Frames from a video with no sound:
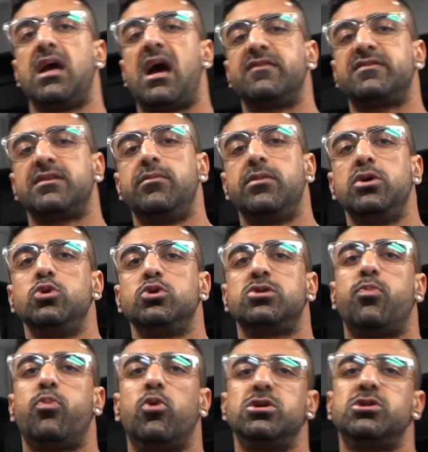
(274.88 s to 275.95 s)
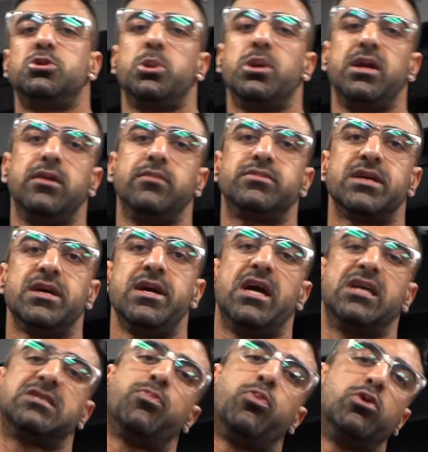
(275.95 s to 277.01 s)
have somebody who supports dreams
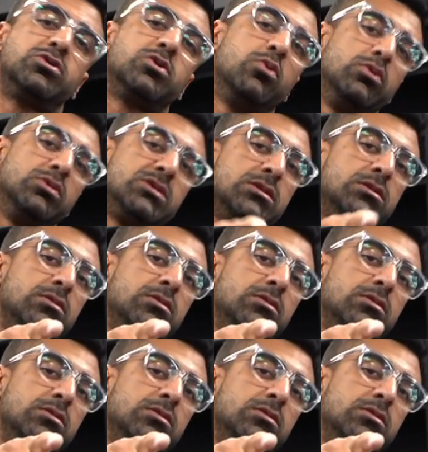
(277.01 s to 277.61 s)
and supports goals.